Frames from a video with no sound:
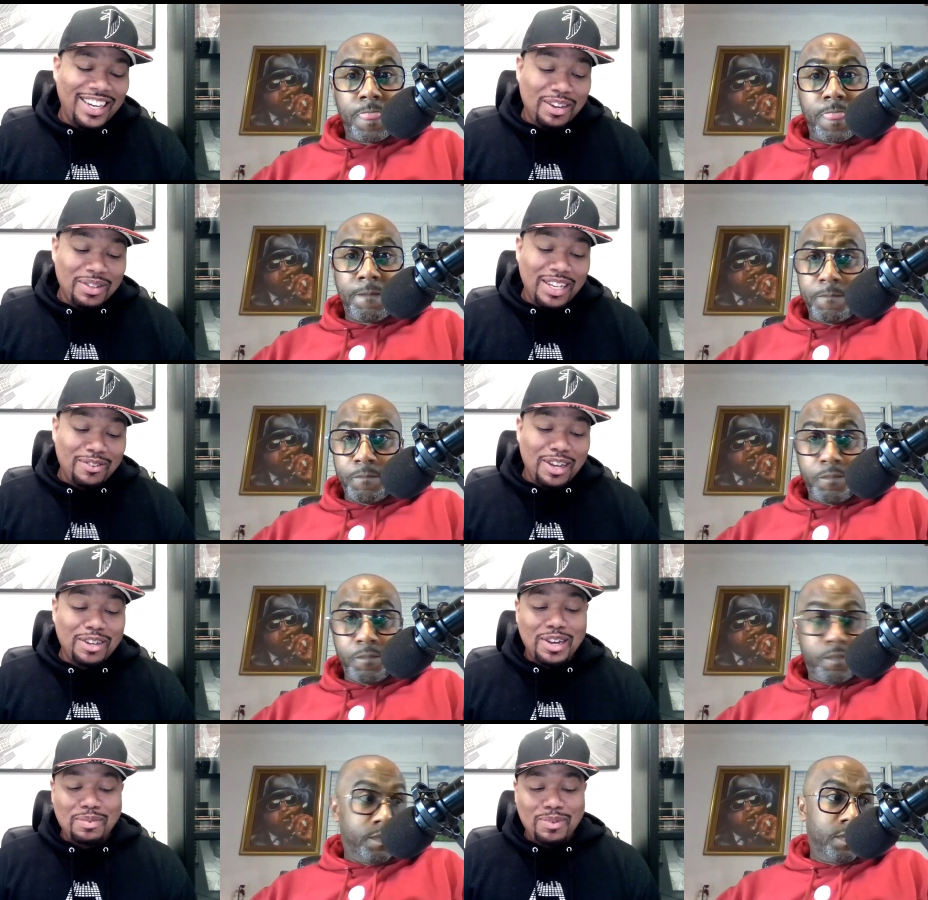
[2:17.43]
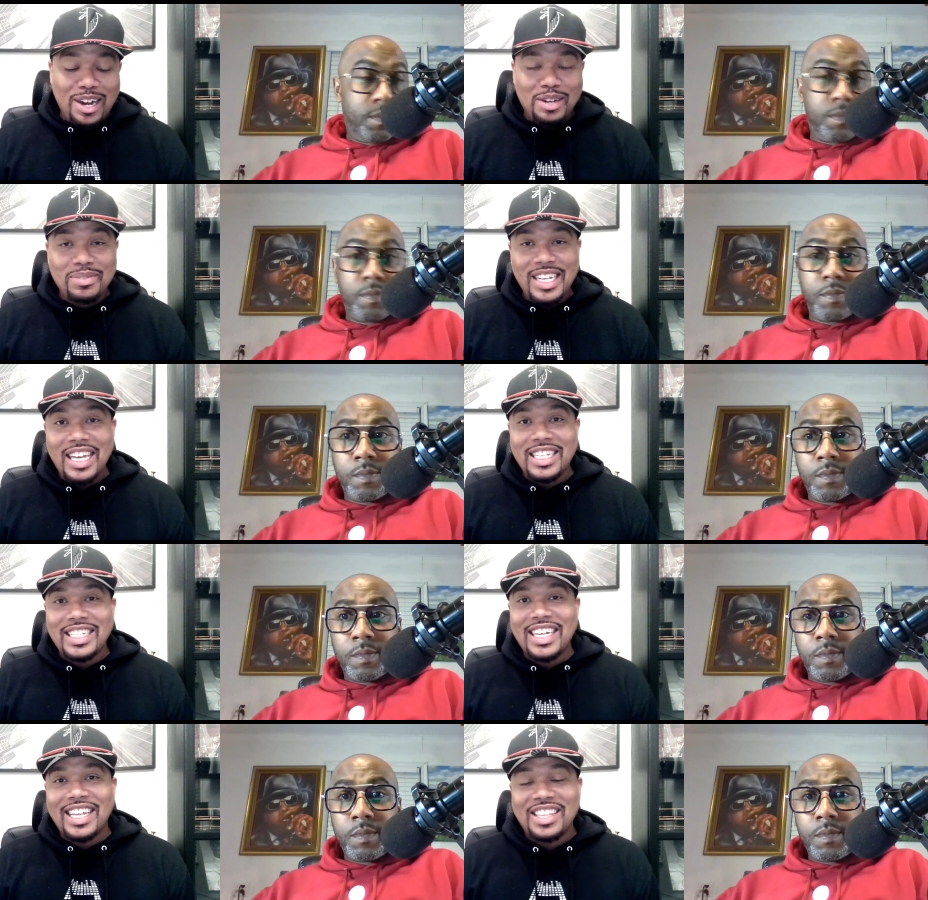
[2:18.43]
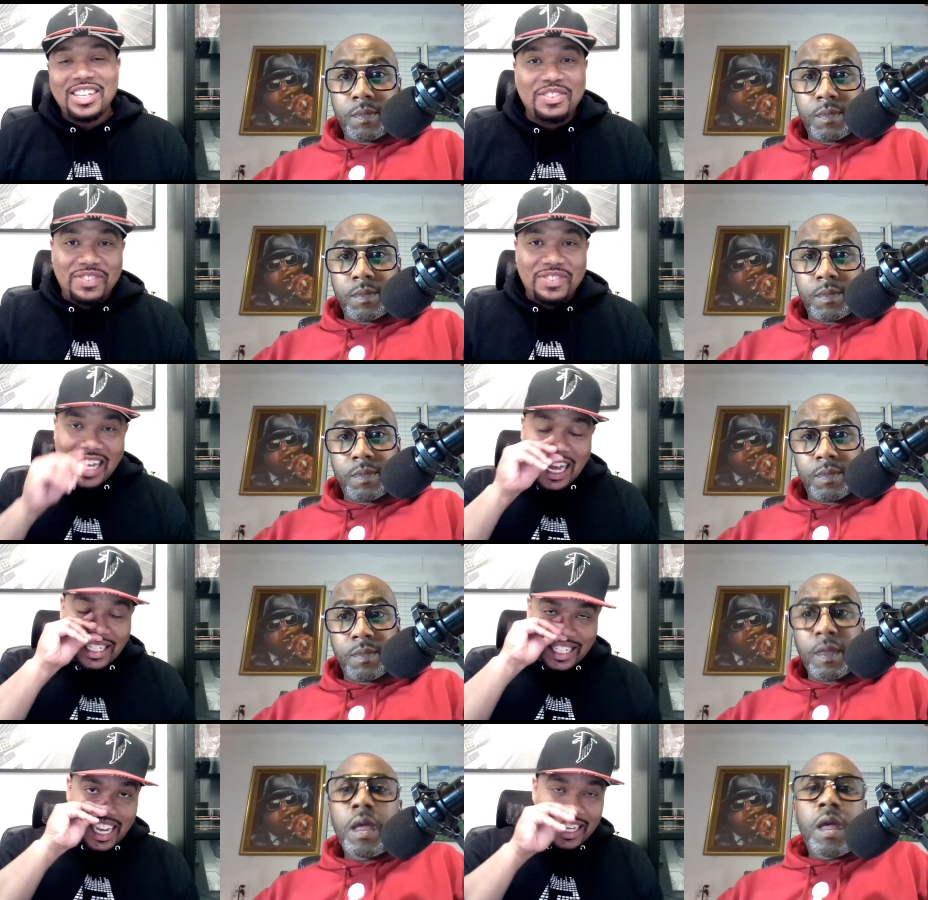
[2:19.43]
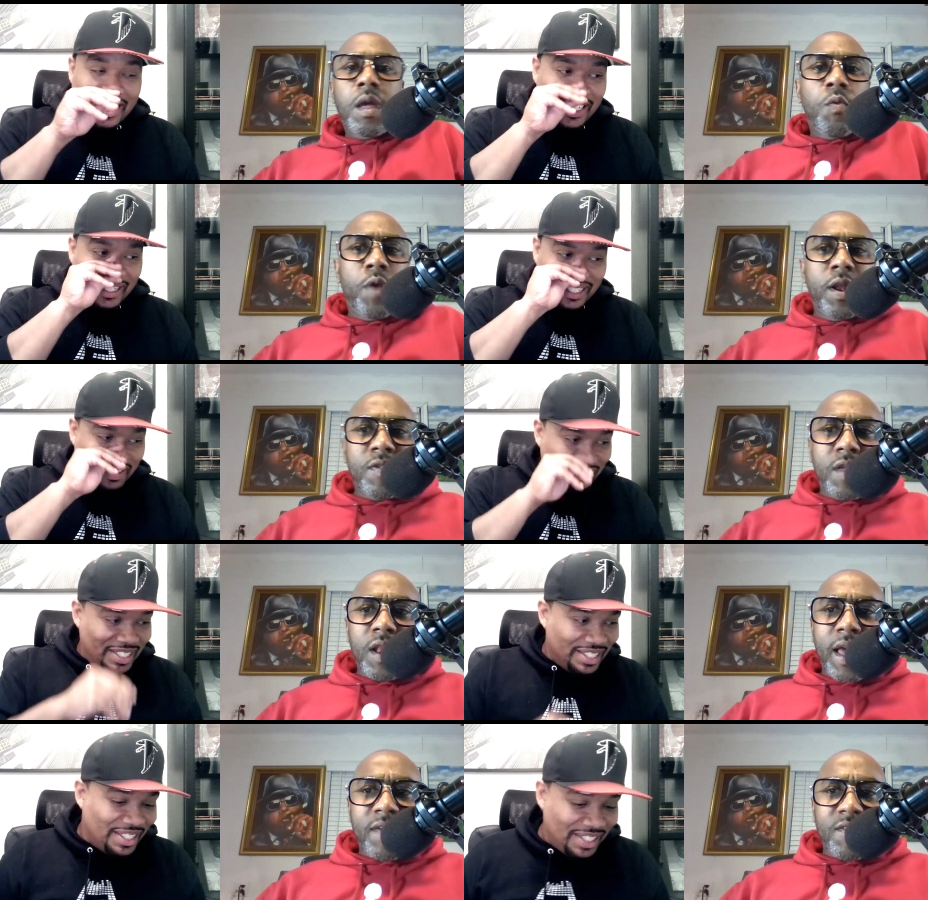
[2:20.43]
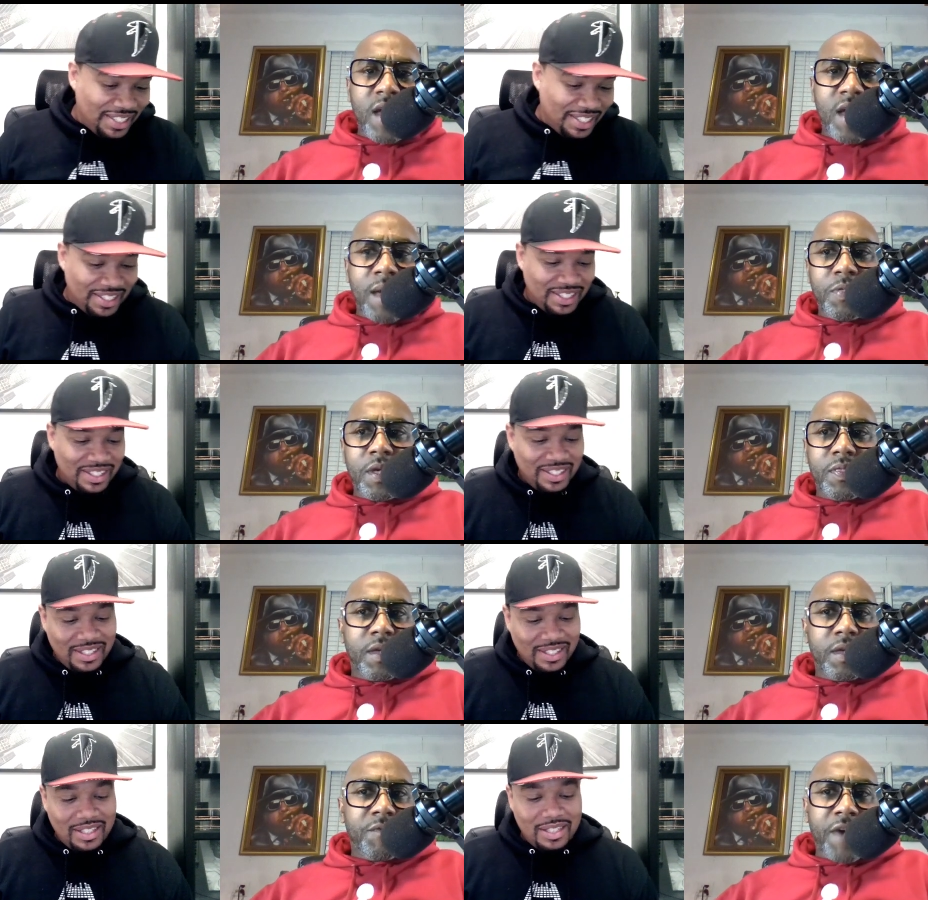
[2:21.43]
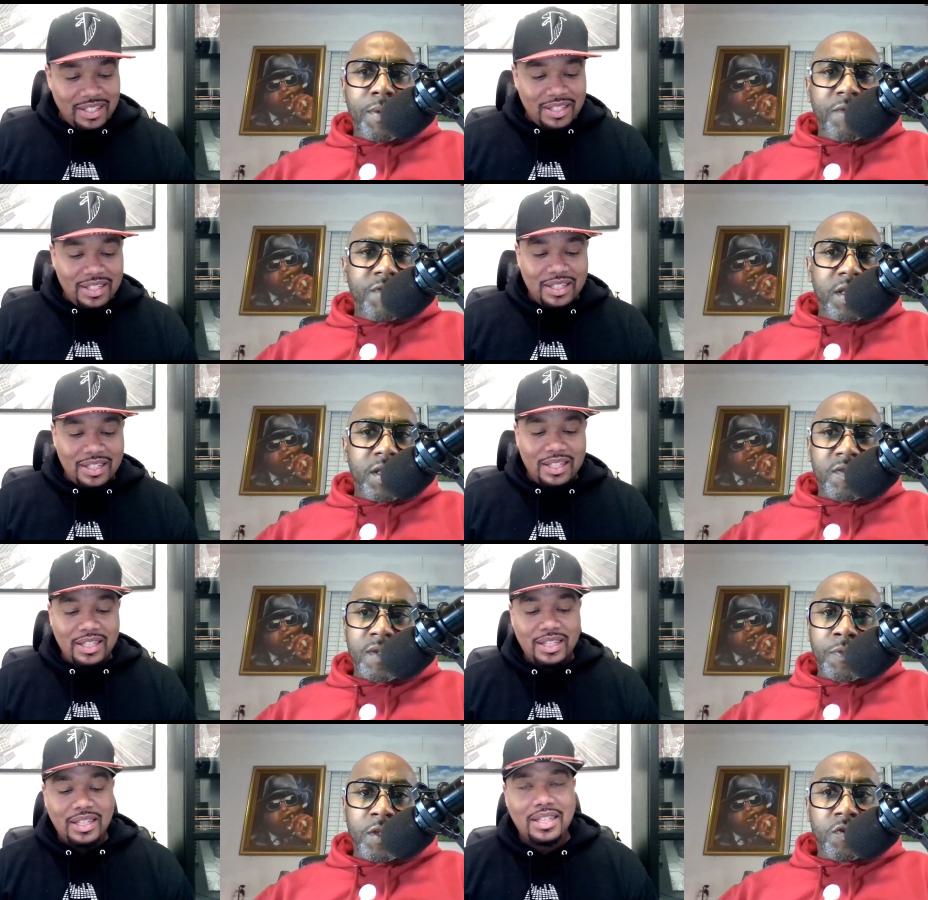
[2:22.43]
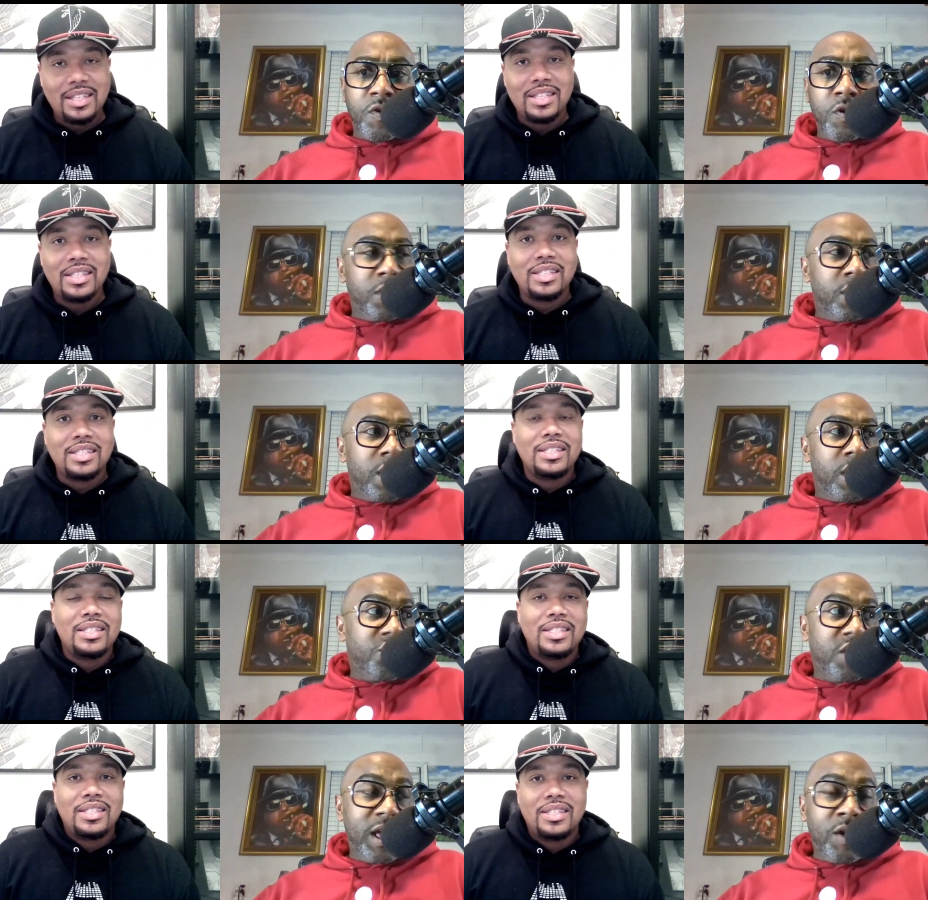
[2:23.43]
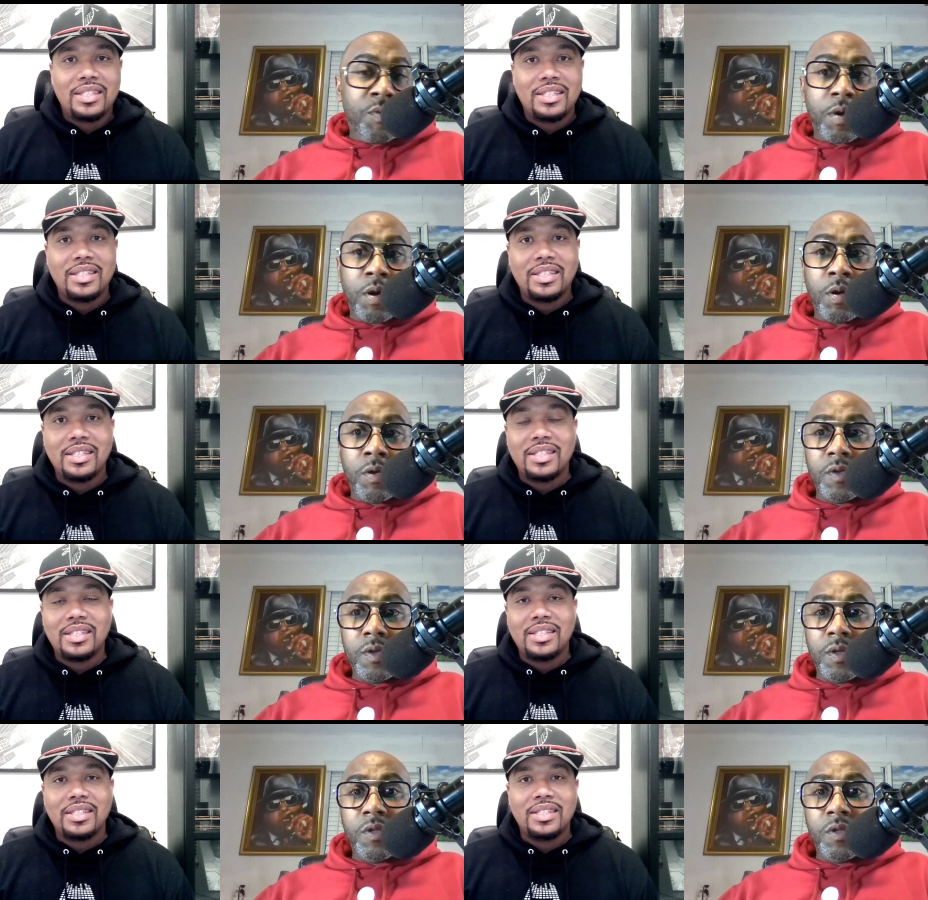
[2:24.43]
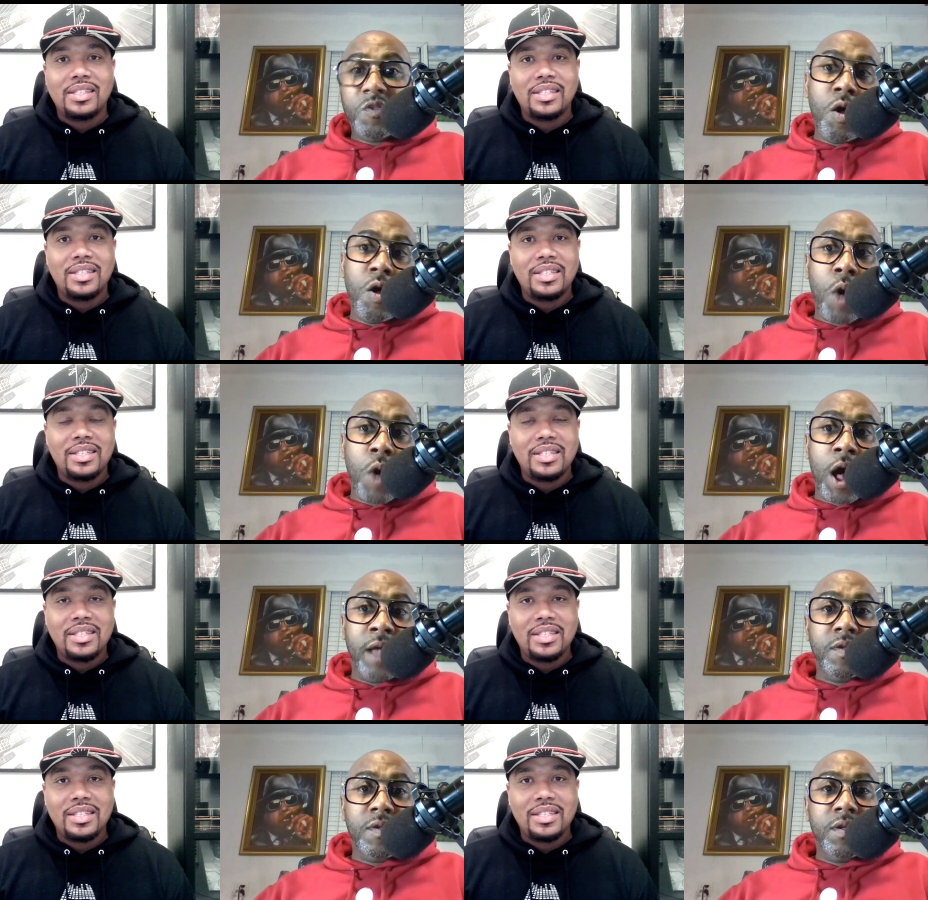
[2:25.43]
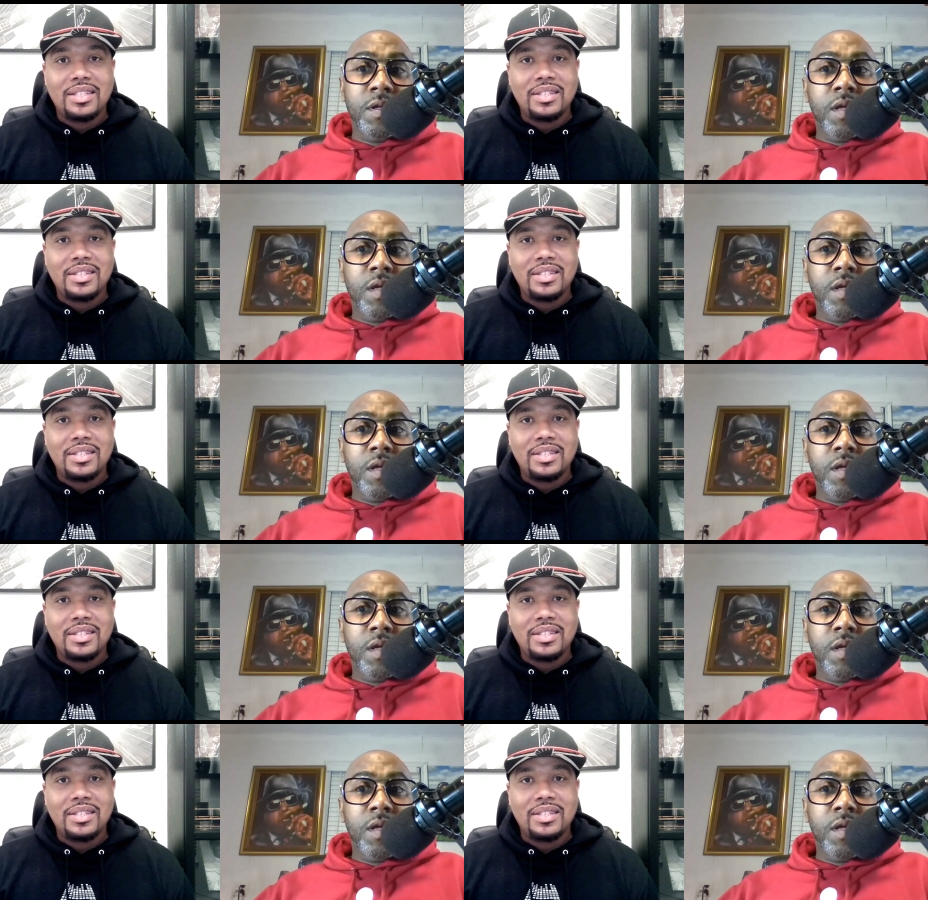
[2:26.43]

Speaker 1: you know, Leroy Green brought up Jay Z. I think you forgot Jay in this.
Speaker 2: When is the last time that, that Fab even did something as good as Chanel Pearls, song wise?